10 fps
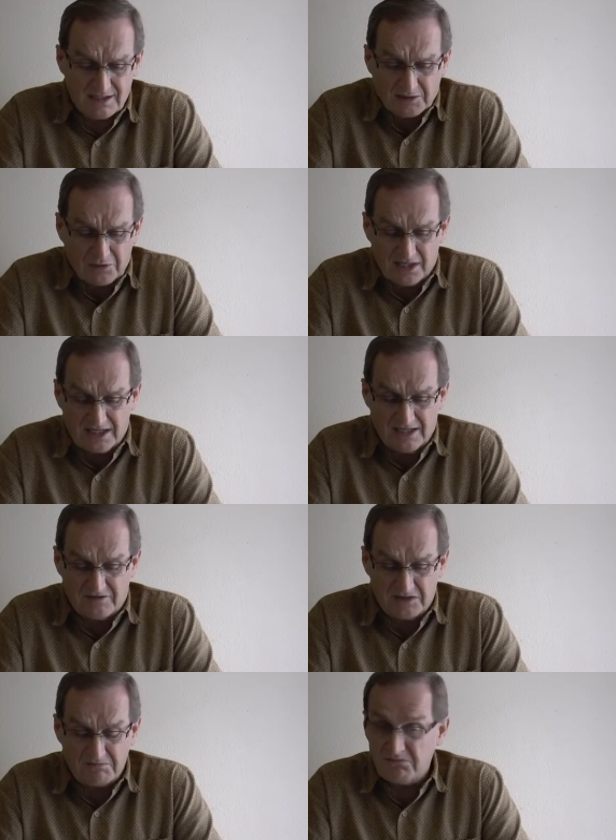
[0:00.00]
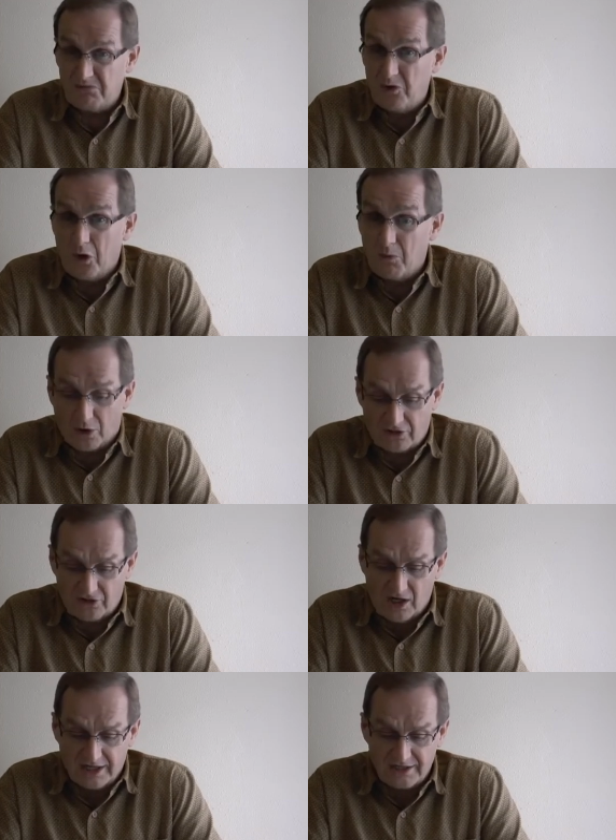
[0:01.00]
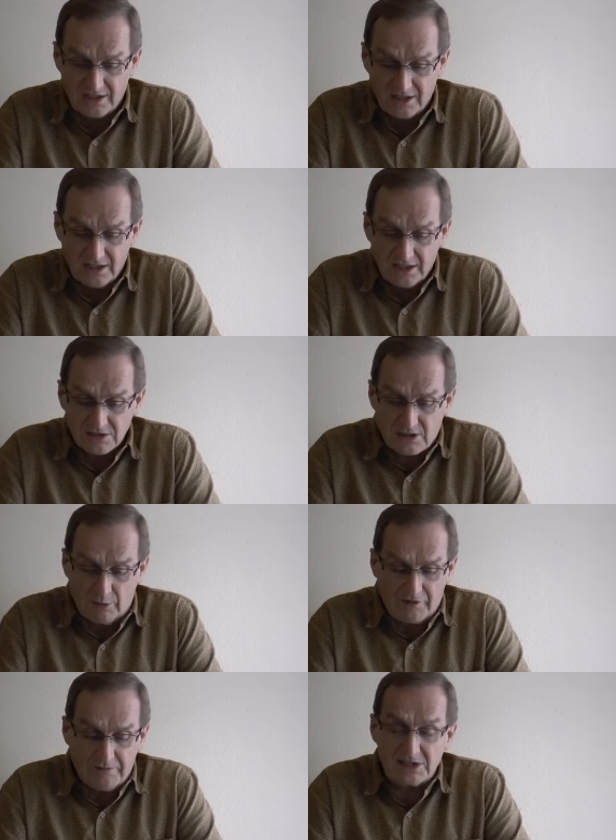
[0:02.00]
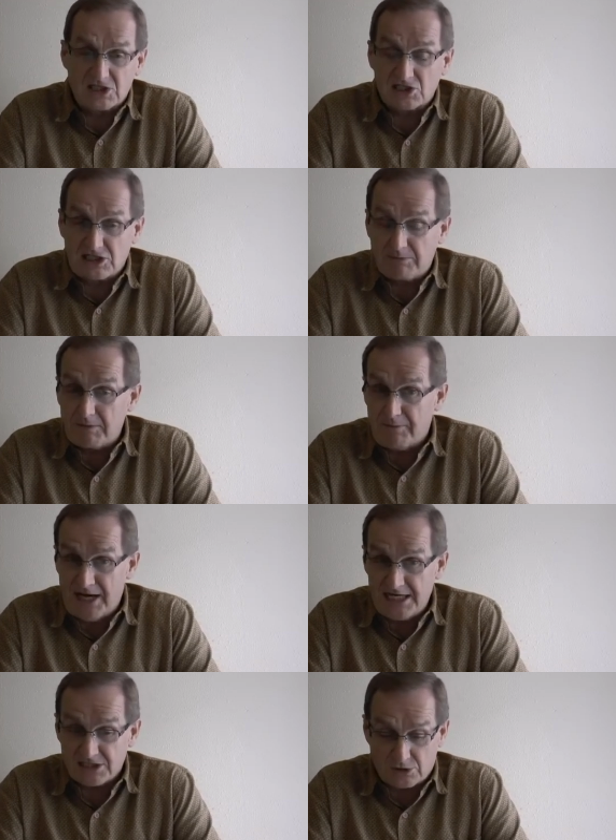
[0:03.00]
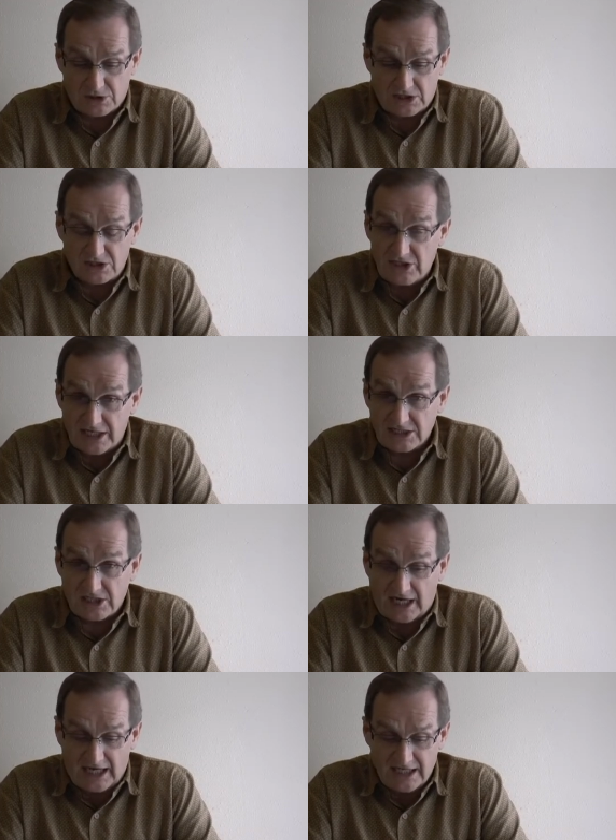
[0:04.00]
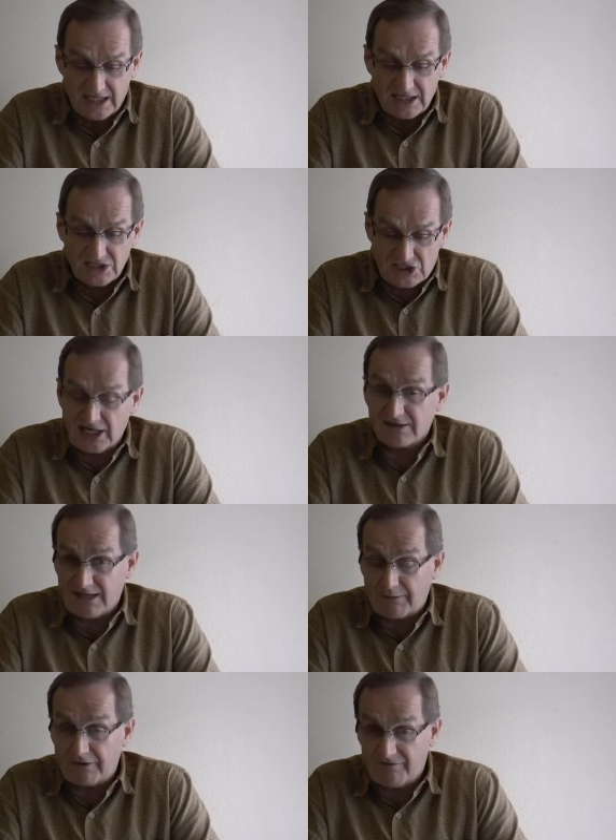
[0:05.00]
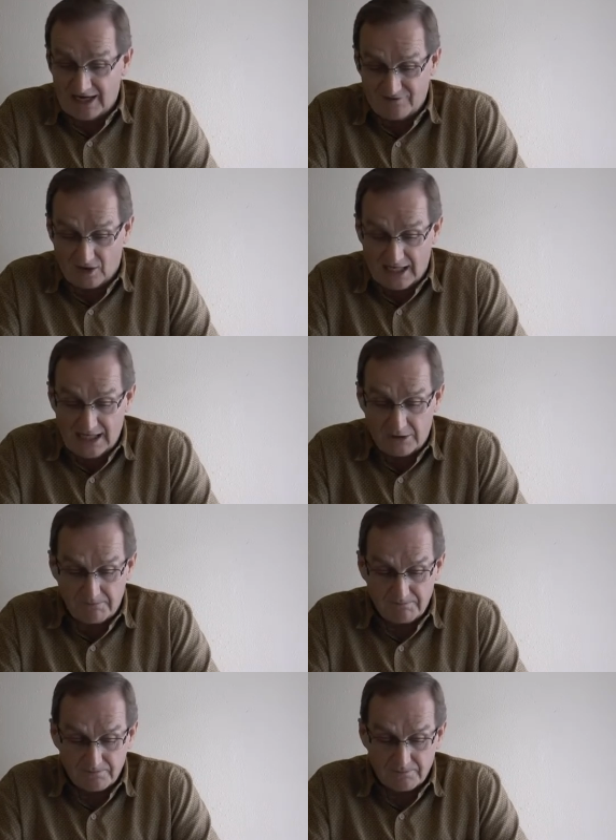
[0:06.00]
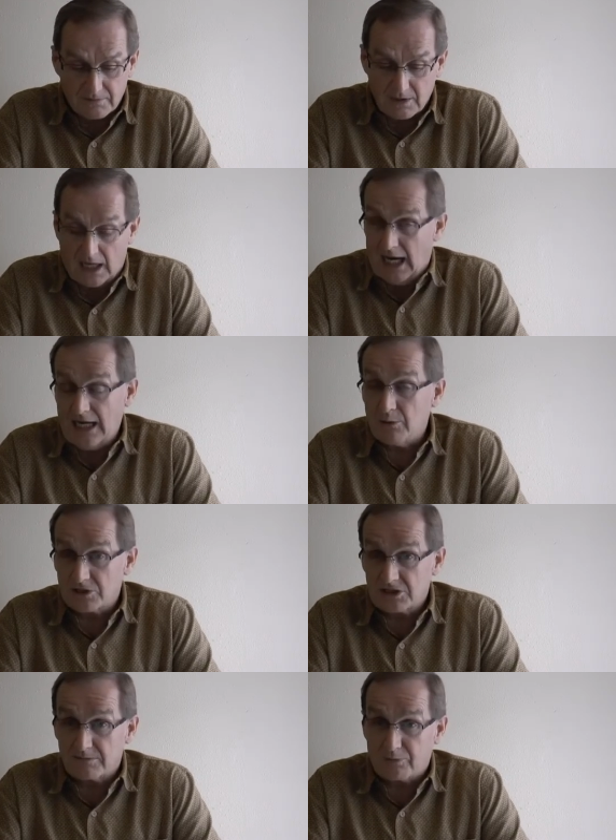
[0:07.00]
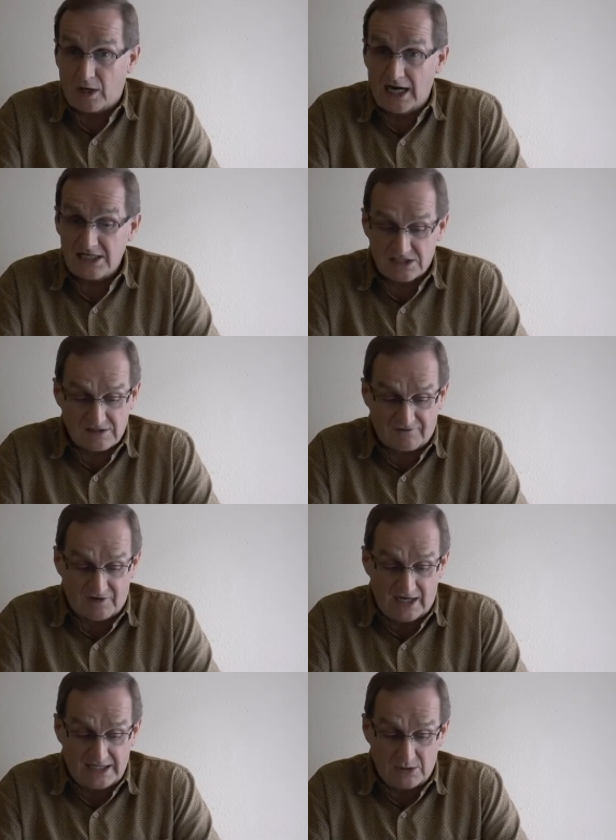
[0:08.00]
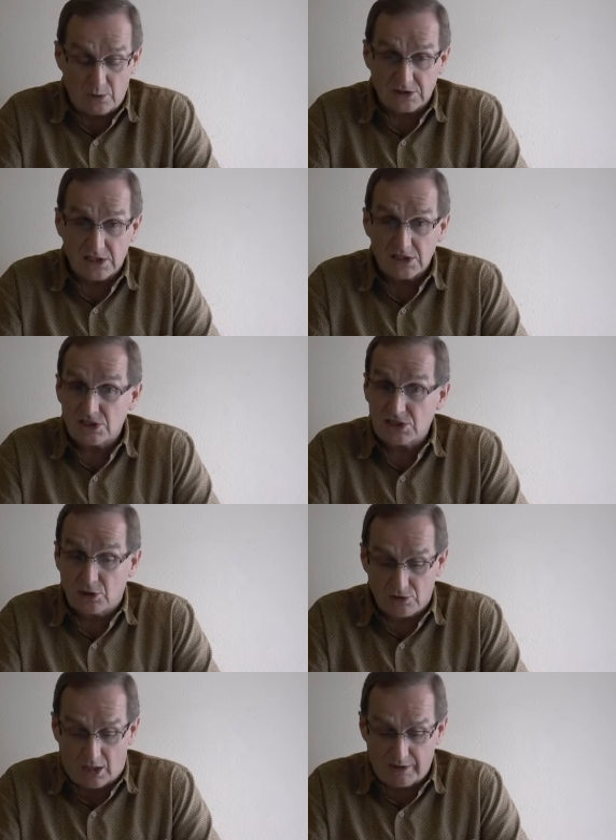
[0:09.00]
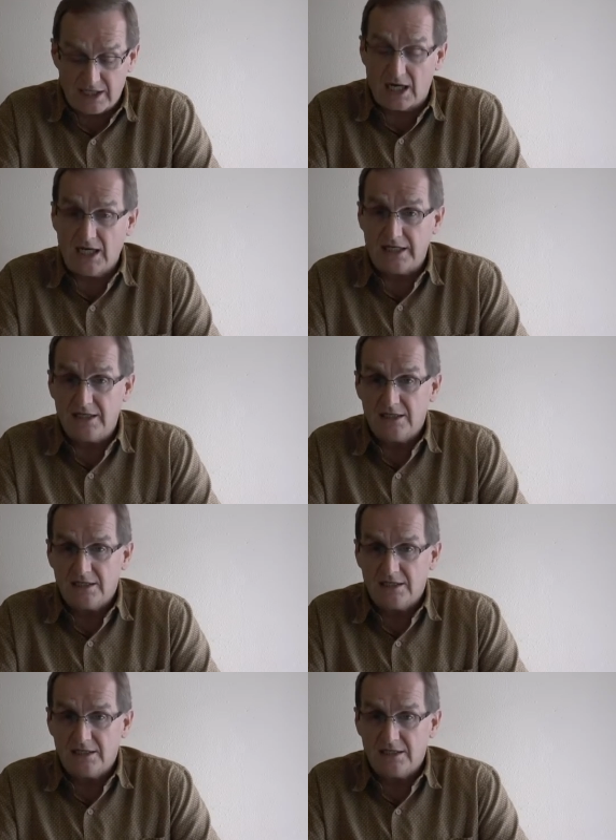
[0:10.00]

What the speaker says: I had really given it no more thought. So when the Mississippi pastor suggested I check that revival out, I was surprised to find it was still going on.